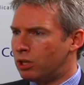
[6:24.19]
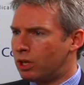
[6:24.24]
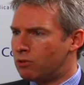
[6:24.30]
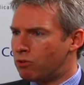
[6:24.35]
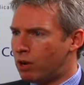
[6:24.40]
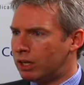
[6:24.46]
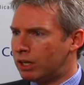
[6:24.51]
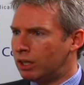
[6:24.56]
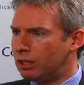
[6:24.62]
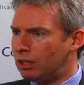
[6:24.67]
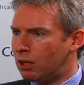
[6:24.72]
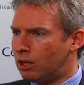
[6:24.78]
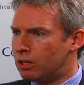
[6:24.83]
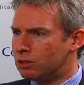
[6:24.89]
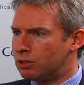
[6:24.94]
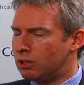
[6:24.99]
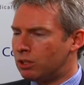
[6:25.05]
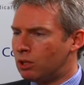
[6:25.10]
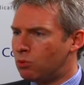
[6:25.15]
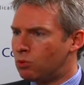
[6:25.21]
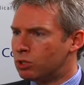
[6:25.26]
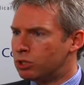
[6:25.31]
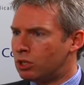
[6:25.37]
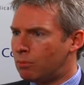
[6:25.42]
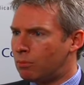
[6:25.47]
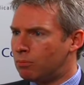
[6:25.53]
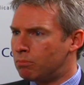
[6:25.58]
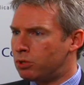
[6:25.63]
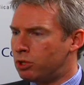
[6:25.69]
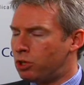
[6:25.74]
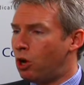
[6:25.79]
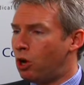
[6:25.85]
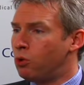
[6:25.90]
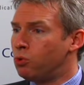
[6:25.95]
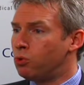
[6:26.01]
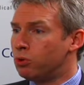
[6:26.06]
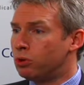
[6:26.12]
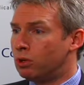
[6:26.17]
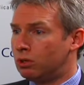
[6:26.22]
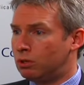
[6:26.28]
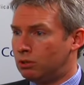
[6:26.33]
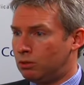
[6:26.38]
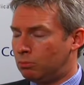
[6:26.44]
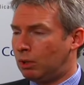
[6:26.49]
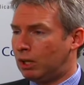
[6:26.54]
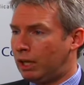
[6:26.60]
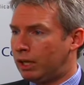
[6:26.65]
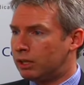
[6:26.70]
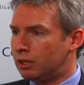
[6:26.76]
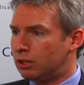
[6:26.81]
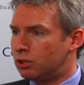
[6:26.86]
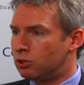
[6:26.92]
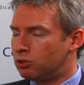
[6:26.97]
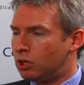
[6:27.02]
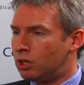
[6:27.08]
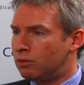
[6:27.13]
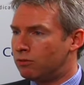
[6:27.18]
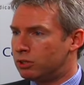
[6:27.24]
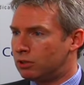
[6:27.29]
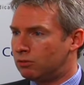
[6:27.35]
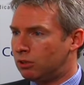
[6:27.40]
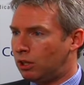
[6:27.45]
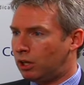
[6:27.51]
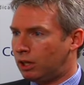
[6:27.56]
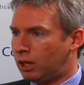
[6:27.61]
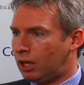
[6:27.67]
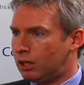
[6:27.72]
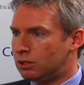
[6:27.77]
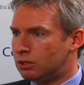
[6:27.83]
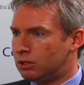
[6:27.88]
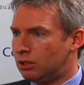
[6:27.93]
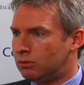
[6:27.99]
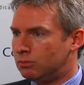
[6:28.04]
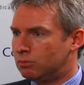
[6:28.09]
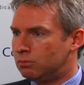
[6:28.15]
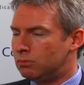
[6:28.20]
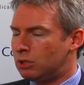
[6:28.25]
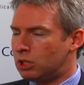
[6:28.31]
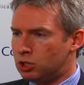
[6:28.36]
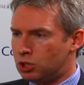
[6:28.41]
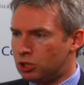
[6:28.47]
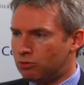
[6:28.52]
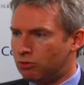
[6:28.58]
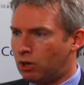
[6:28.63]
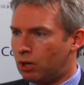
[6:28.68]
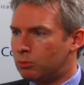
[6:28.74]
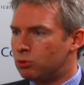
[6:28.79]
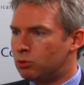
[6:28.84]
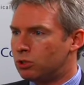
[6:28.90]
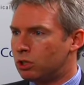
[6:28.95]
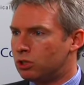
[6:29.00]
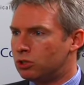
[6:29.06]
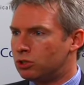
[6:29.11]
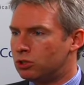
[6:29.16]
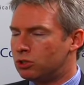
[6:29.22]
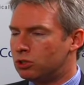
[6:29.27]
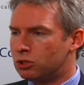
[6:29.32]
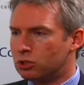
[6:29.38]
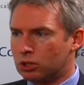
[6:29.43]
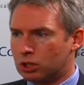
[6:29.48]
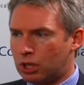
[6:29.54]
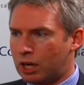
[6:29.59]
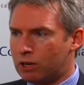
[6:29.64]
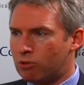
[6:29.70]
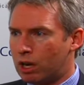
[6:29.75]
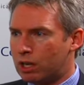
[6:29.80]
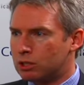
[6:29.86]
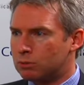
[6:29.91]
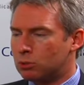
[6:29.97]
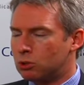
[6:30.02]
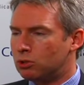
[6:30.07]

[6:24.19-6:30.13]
They recognized that there were some known molecular drivers of lung cancer, EGFR mutations and KRAS